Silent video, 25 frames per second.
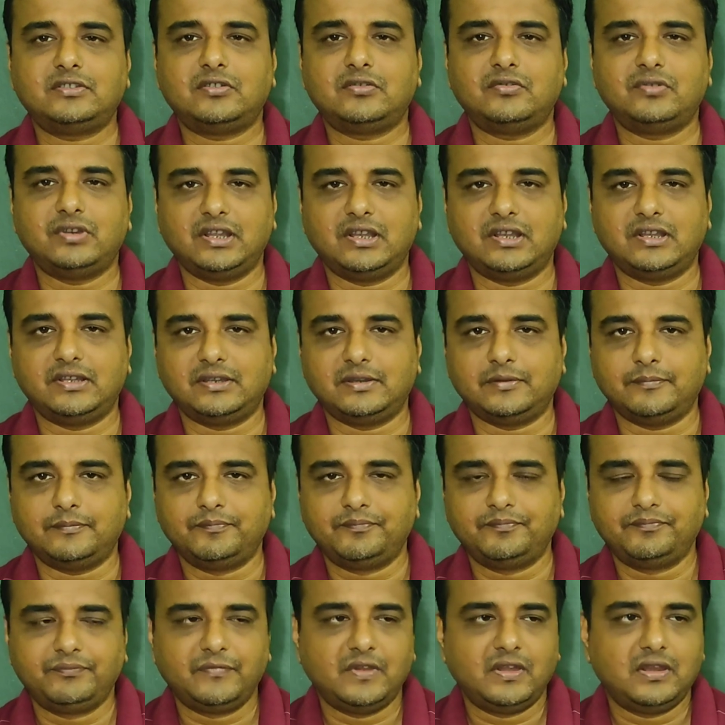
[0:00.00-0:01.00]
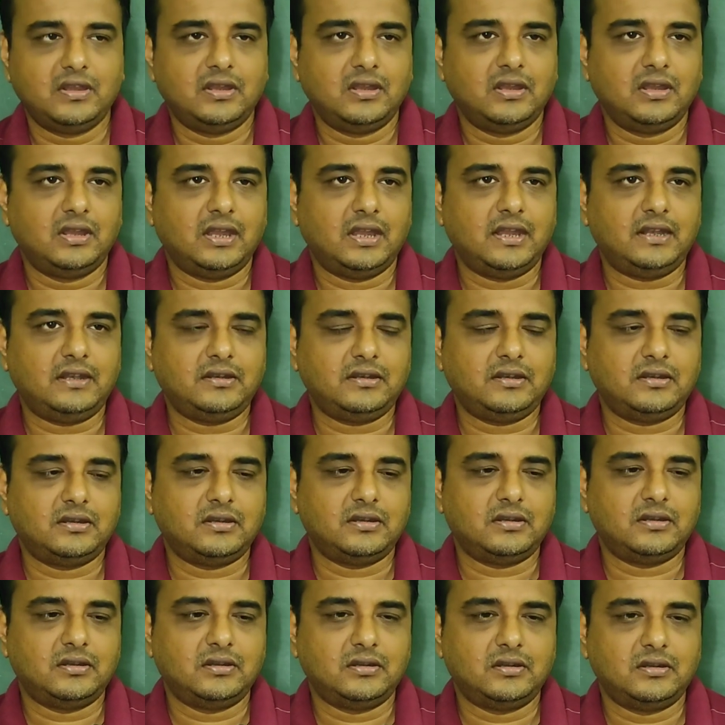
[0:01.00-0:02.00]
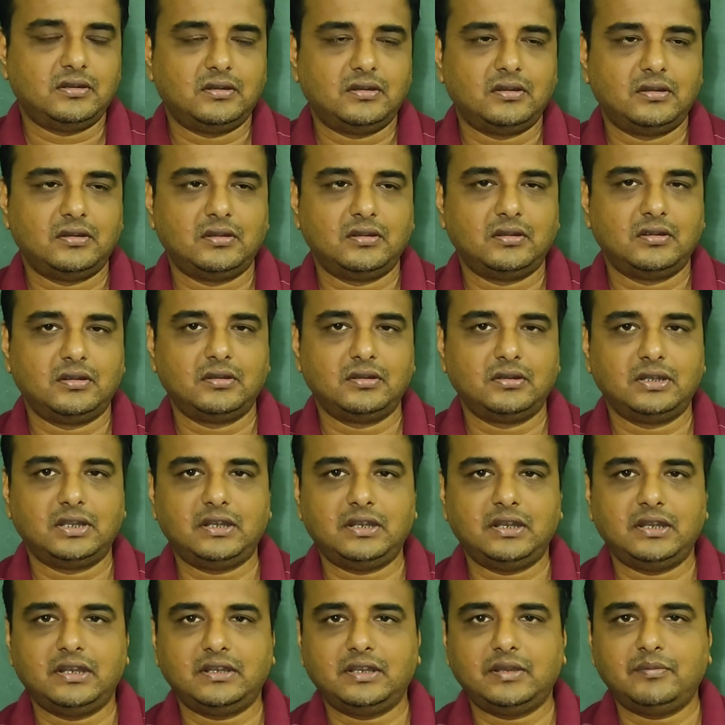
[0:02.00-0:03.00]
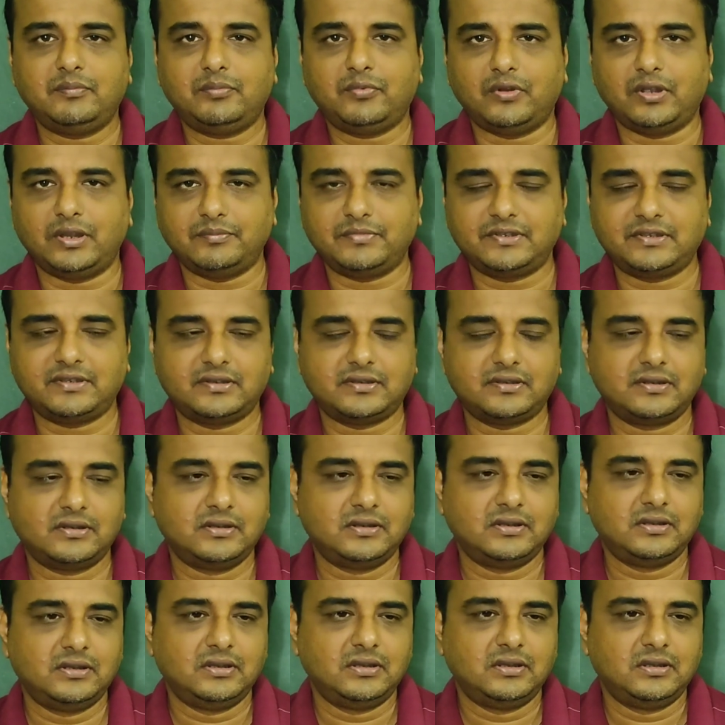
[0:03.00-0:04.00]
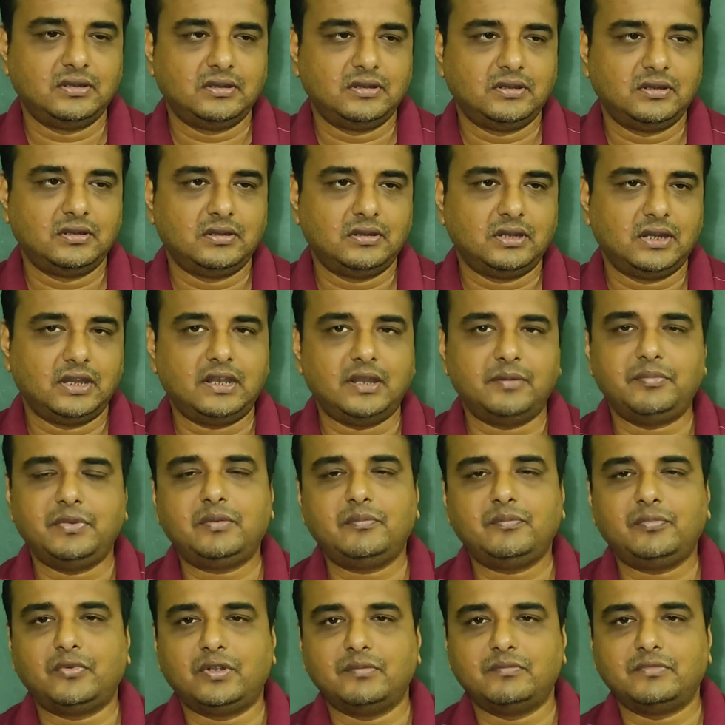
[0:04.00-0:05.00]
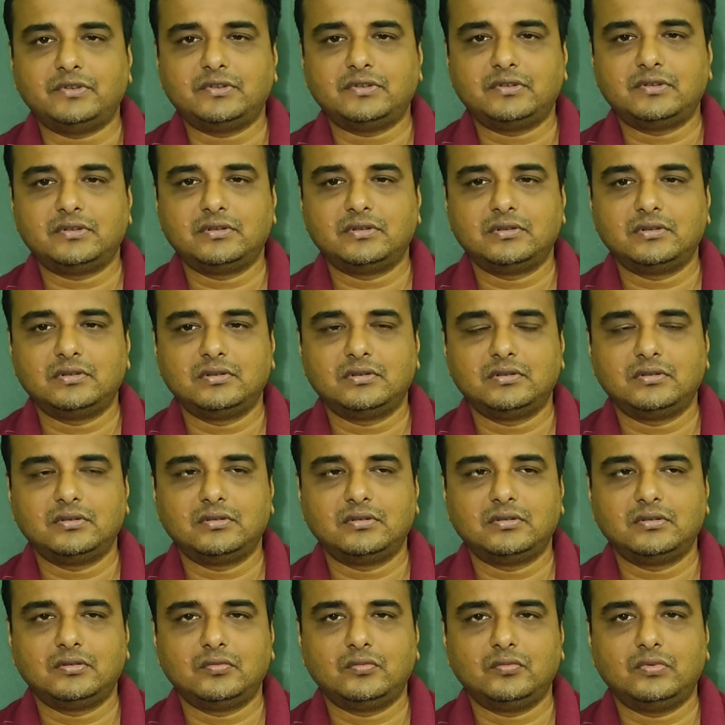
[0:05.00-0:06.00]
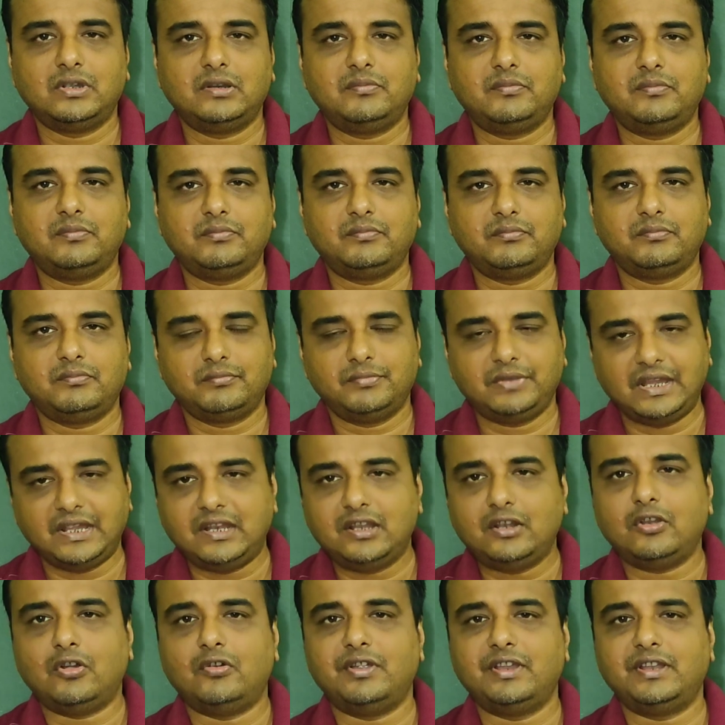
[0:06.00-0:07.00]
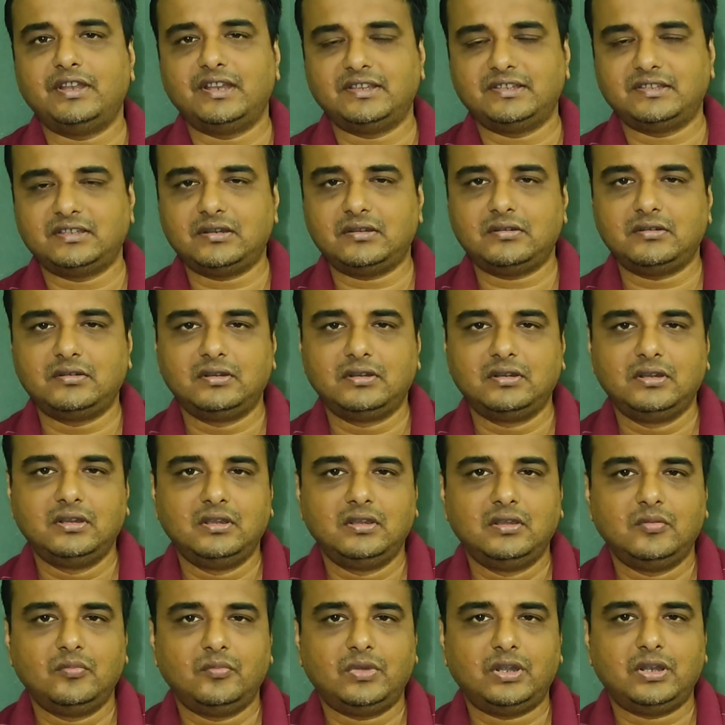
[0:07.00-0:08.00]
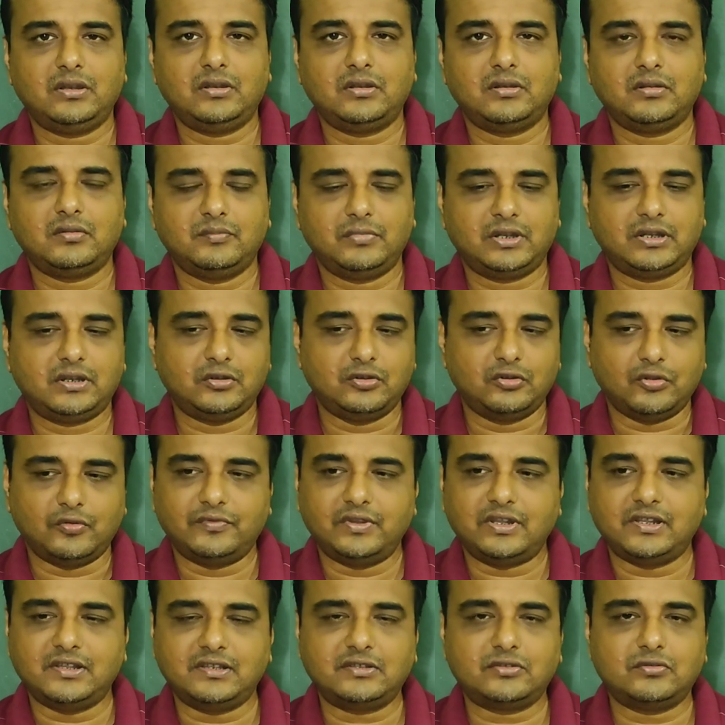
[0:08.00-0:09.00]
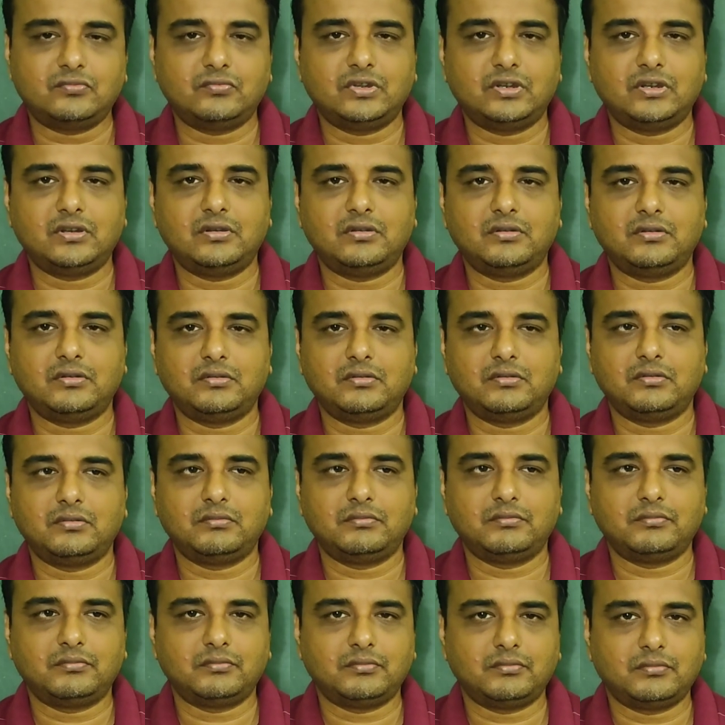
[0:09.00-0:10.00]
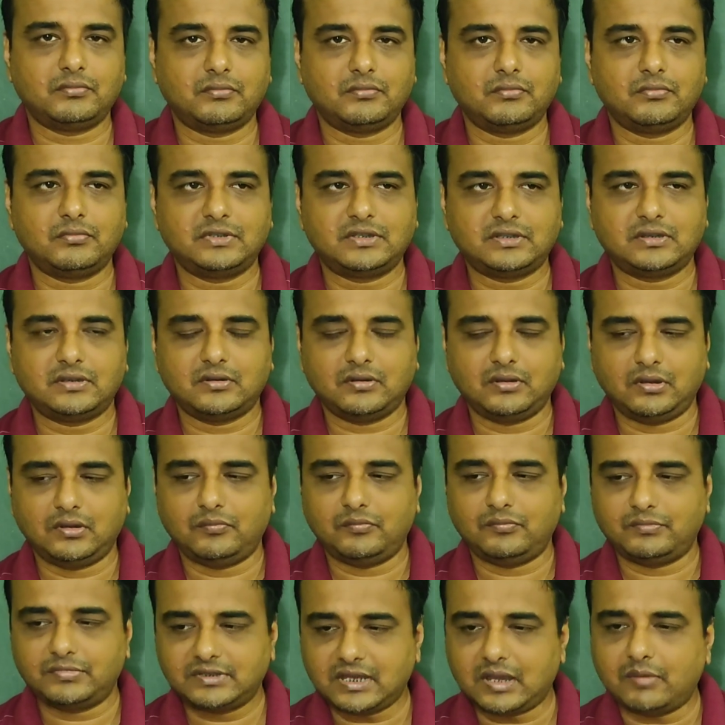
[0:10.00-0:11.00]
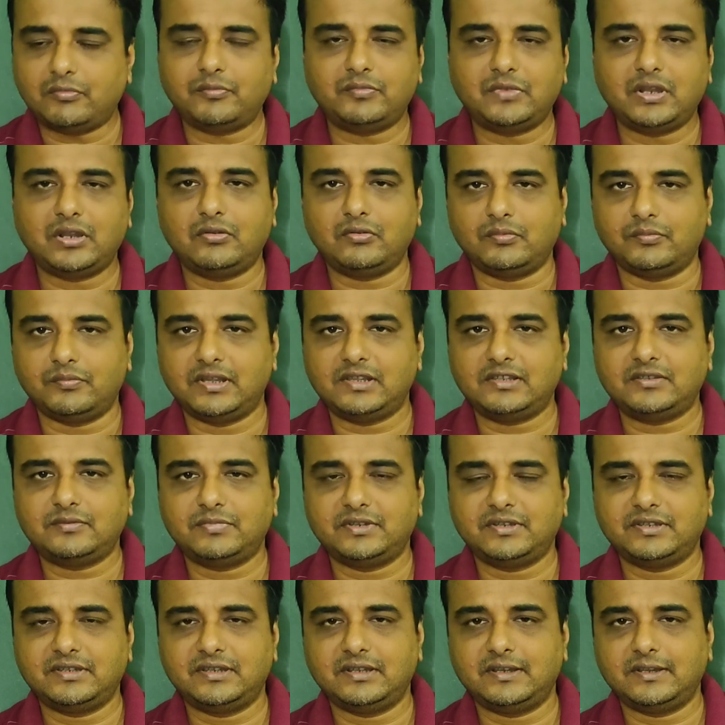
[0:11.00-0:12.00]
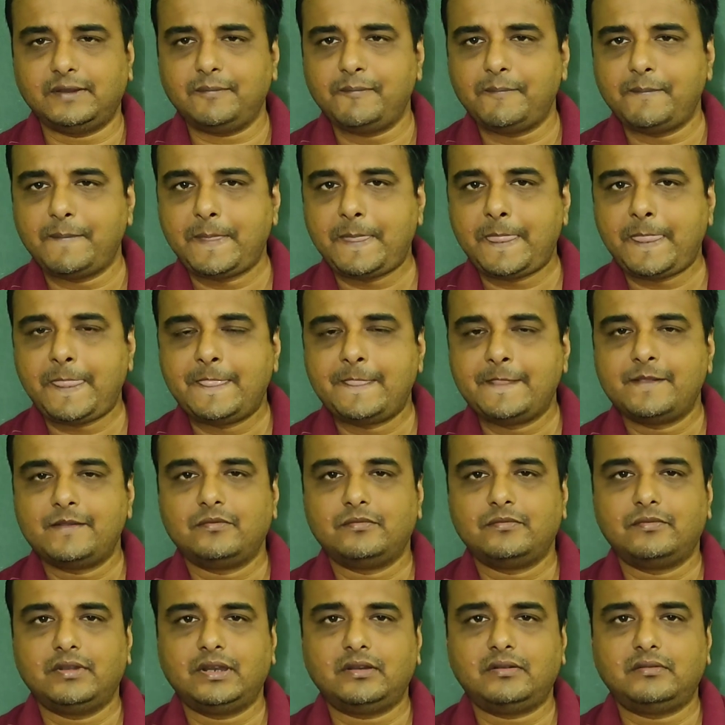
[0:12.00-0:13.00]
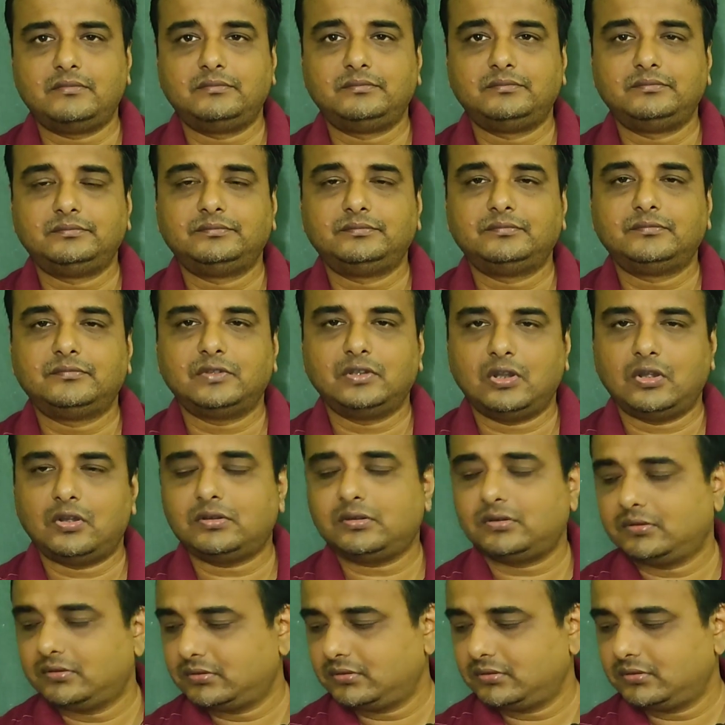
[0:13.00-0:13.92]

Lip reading: on reality, and the narrative poems and epic poems were very long in nature. But novels were some of the novels especially were not